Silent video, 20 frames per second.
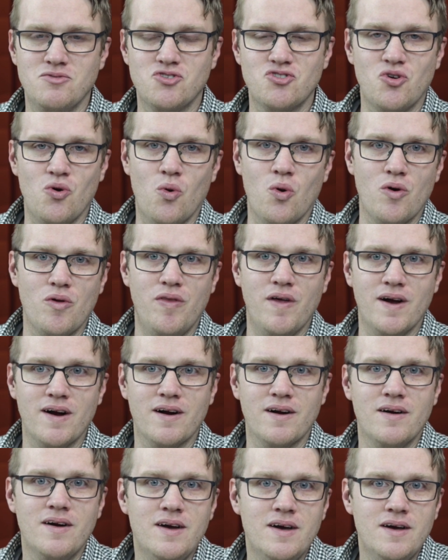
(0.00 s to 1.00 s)
score
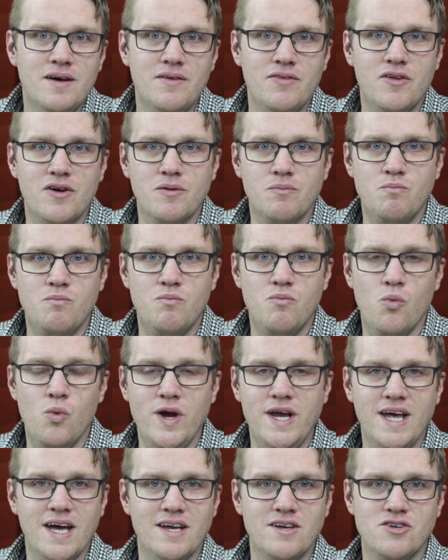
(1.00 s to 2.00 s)
their
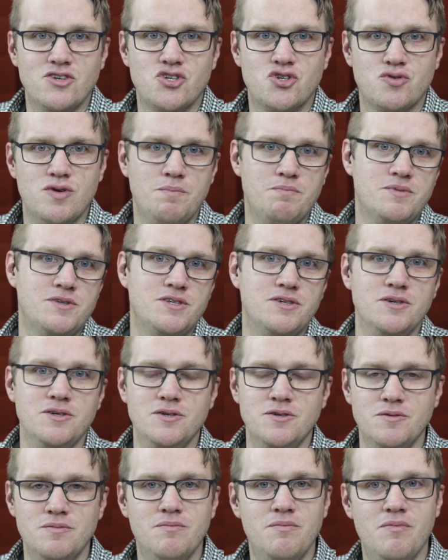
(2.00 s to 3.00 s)
weekend trip
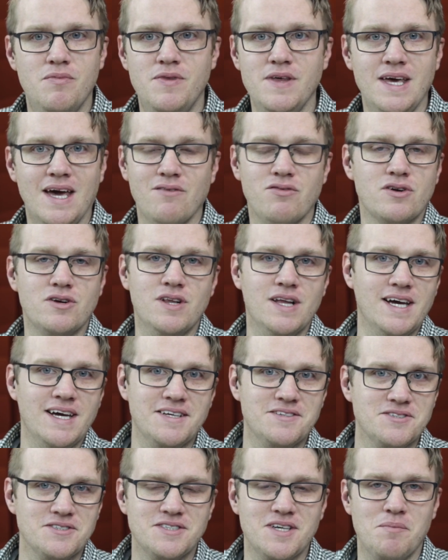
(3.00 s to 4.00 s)
to the
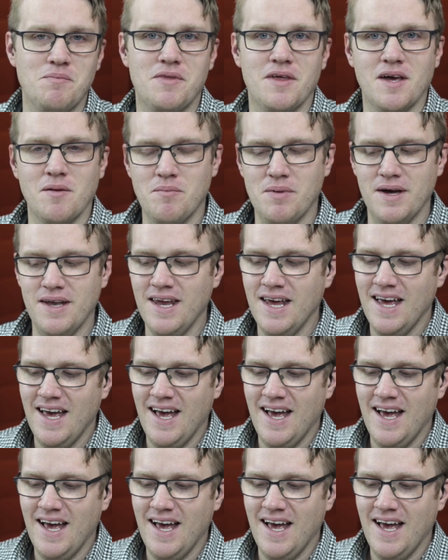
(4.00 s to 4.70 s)
Everglades or something. But